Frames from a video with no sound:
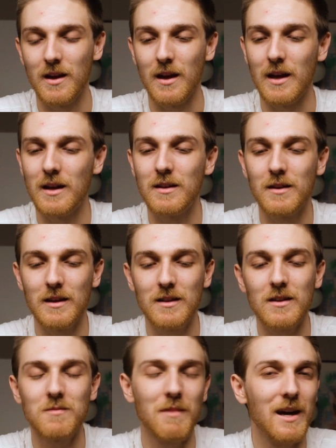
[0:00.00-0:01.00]
And it
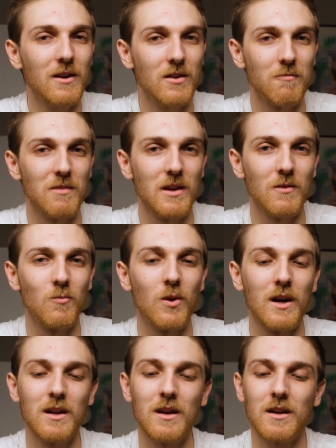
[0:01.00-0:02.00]
does matter to me
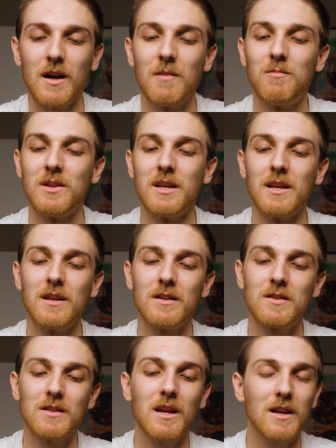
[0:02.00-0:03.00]
what a company
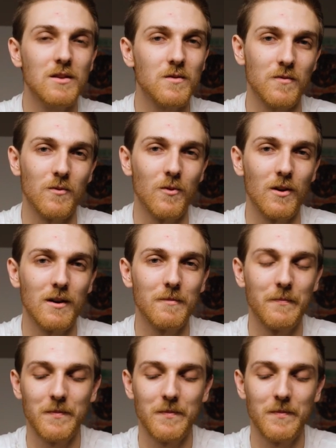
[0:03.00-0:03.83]
stands for.